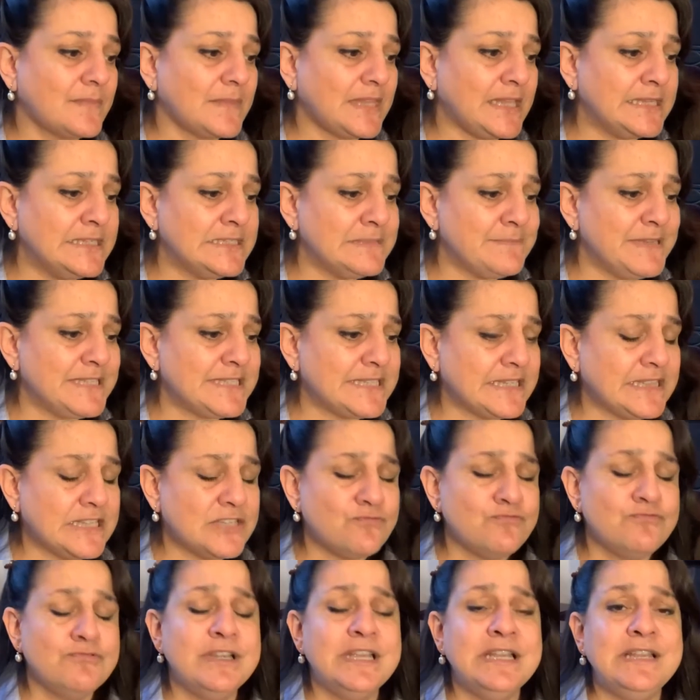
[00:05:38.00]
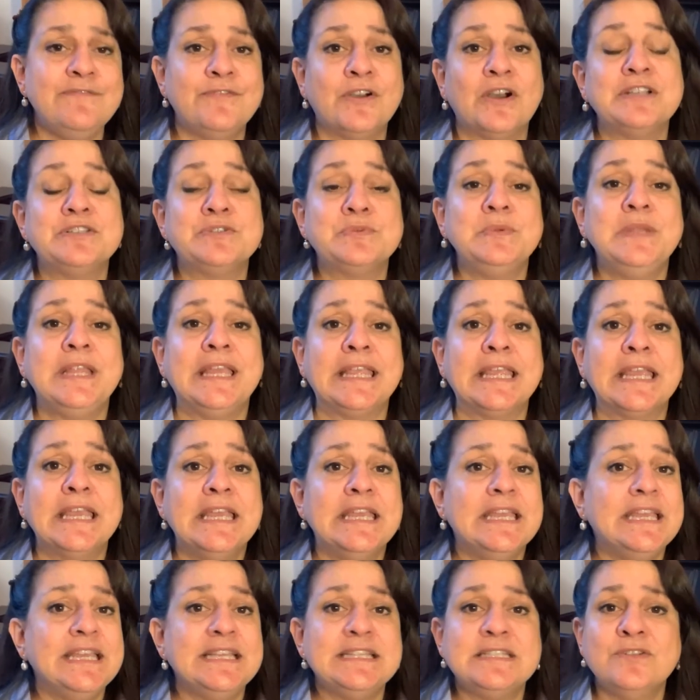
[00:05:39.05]
is missing this really vital link.
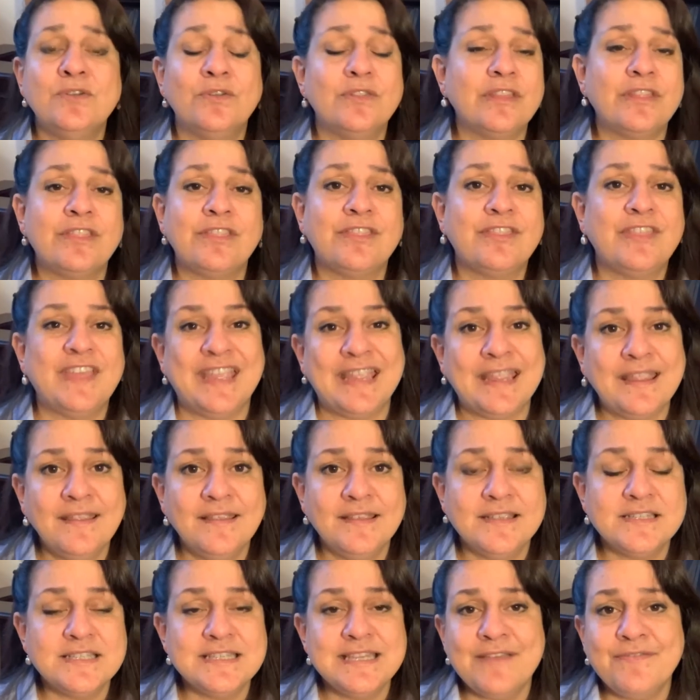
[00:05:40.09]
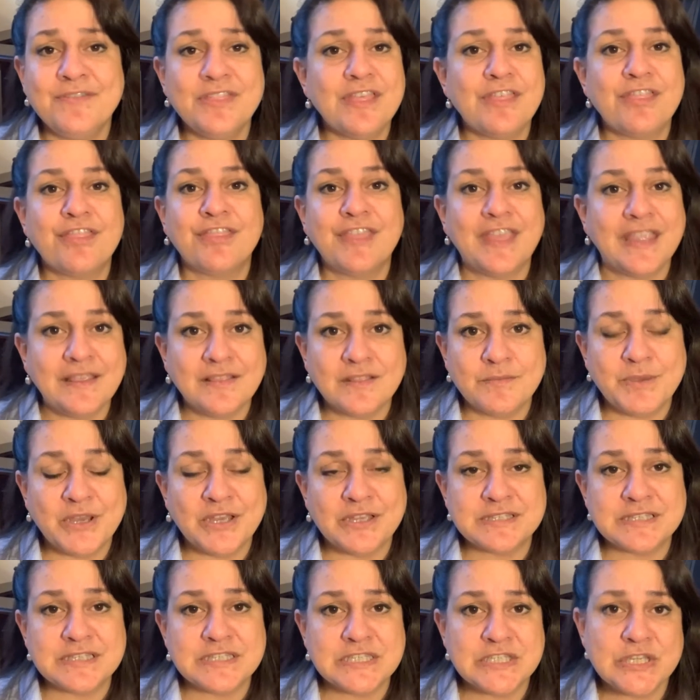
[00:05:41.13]
It's not the thing, it's never the thing the
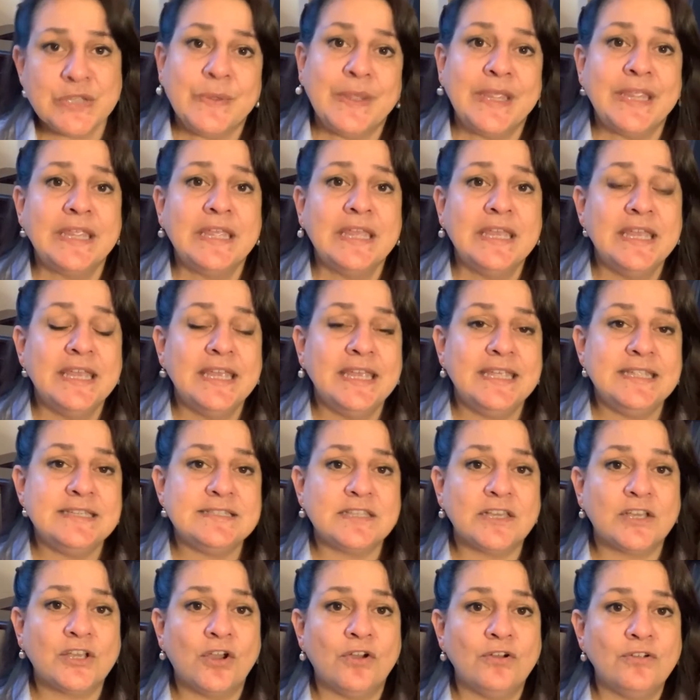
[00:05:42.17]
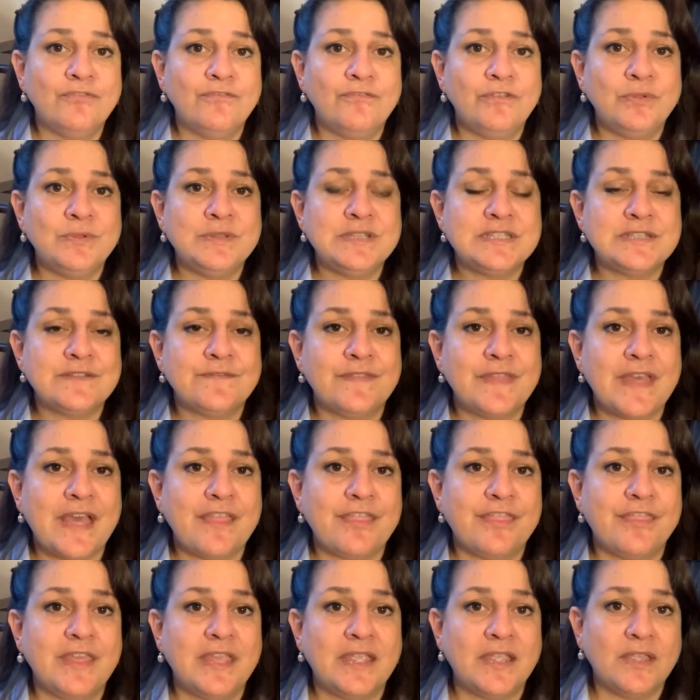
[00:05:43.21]
person's doing, it's the confluence of that
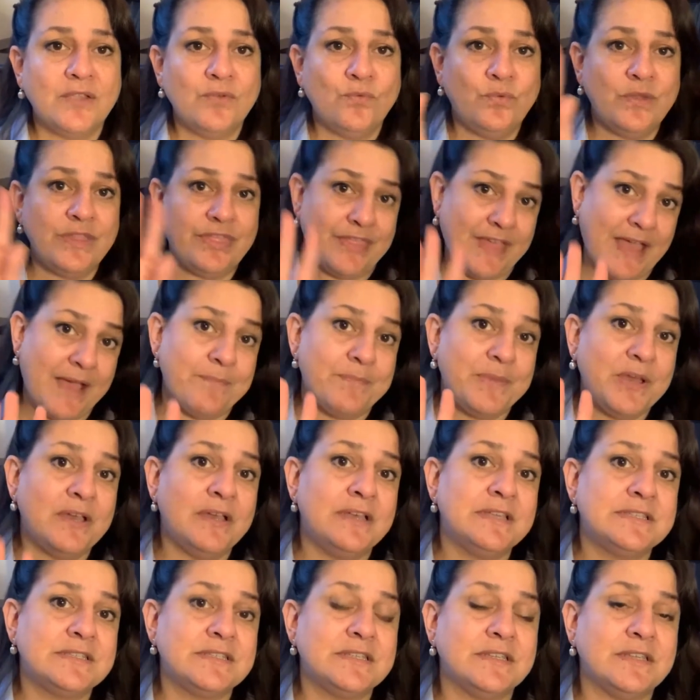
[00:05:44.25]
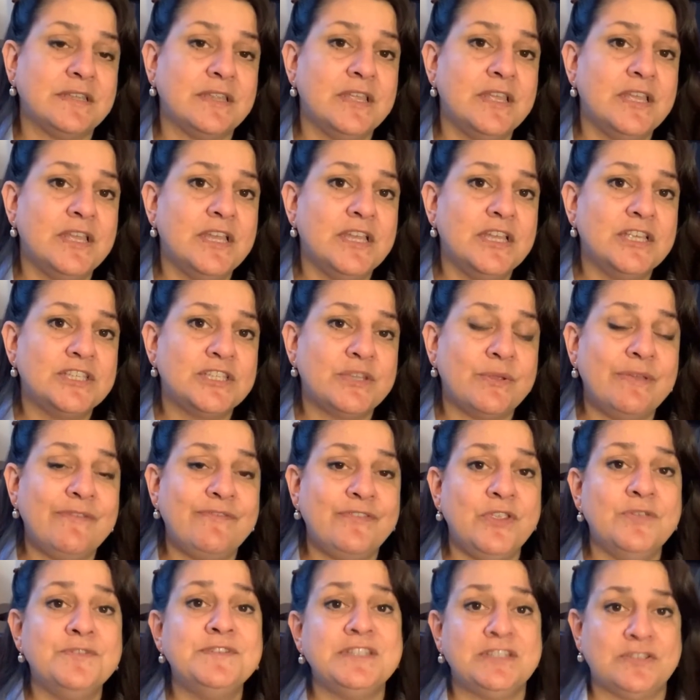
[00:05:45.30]
thing with that person. So if
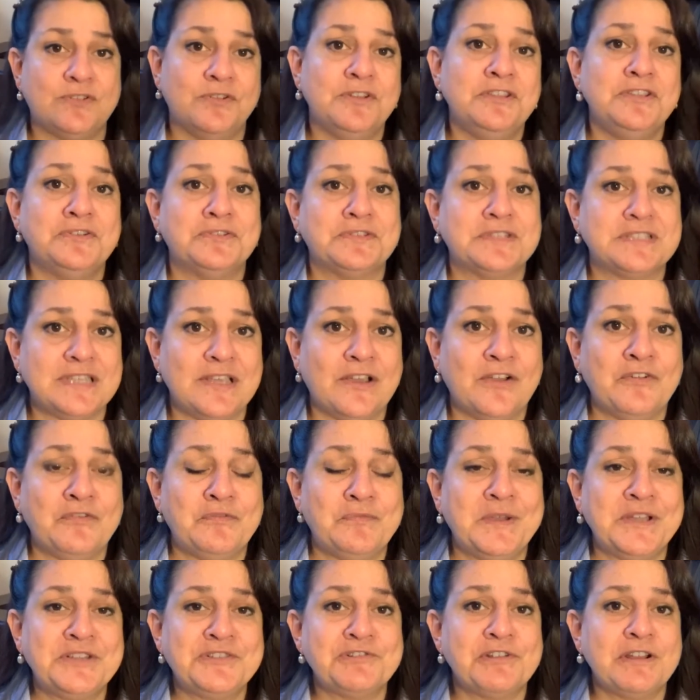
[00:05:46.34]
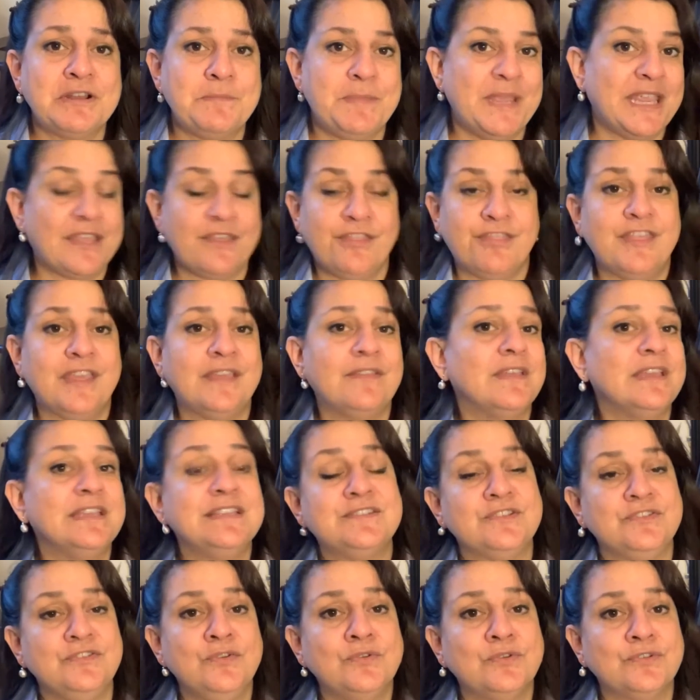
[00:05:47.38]
you dishonour yourself by trying to pick a thing that
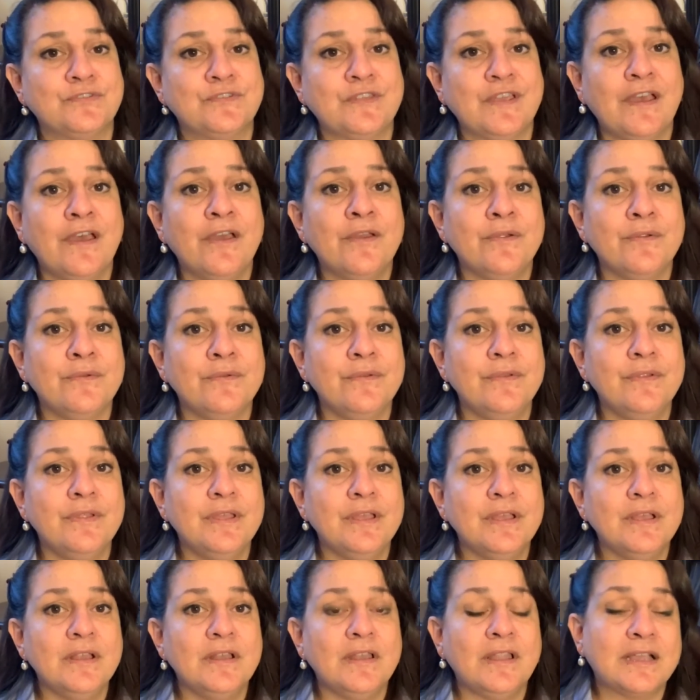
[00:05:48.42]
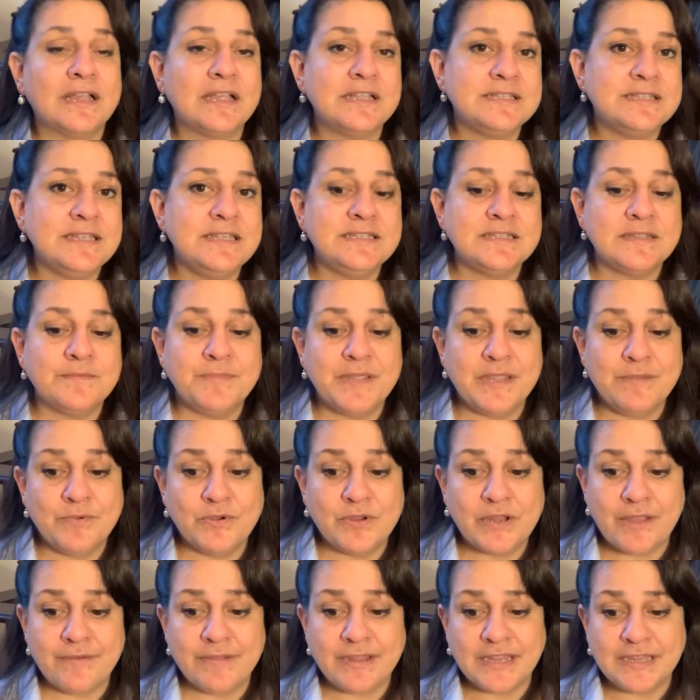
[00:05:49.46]
isn't yours to own, like I see some people
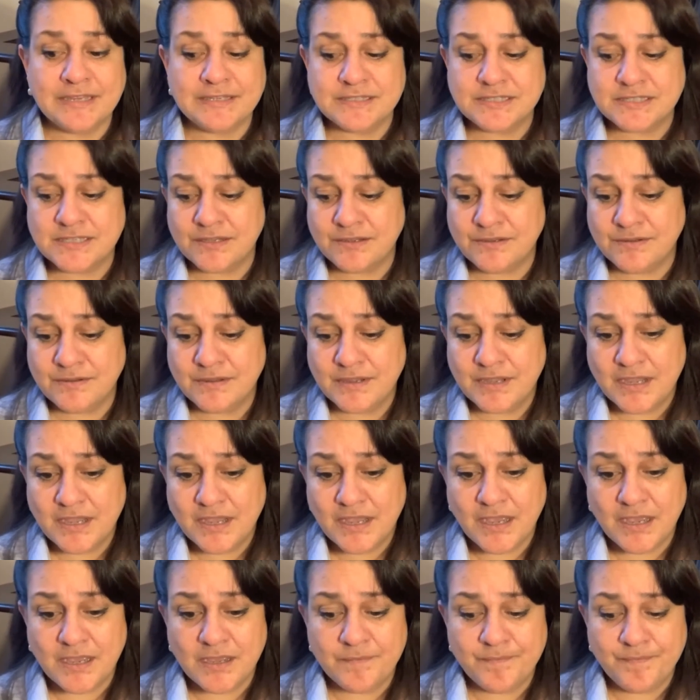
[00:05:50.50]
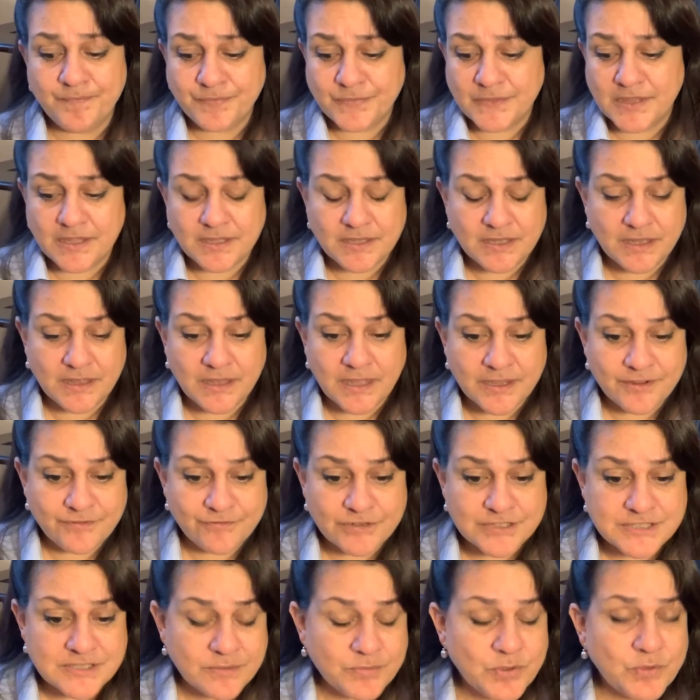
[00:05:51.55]
going into, like for
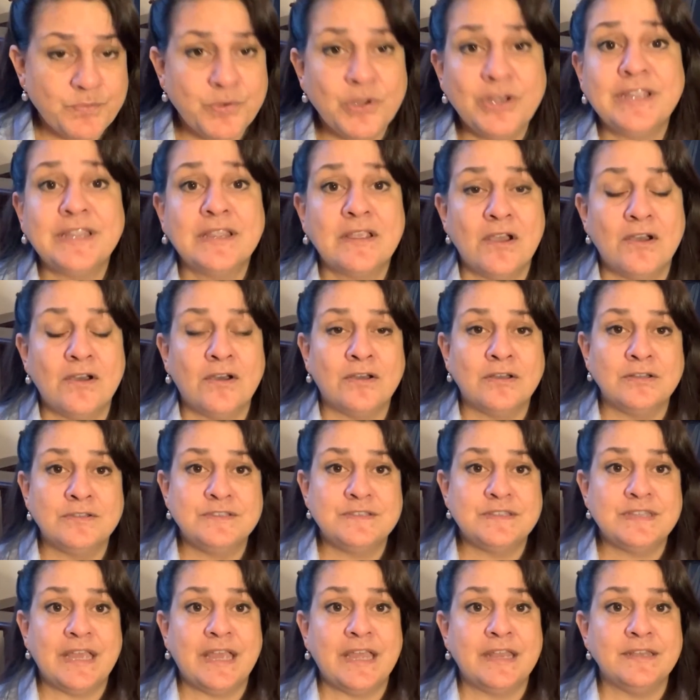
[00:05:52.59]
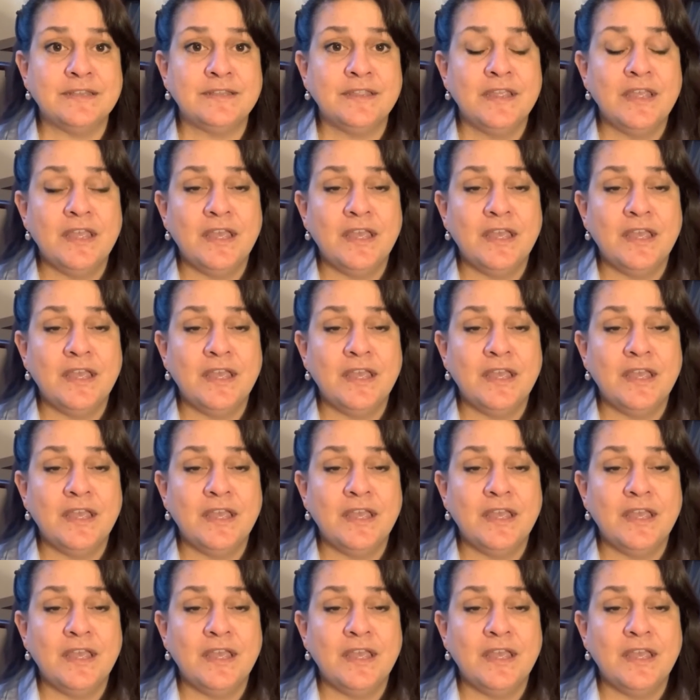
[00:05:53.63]
example, pulling cards, and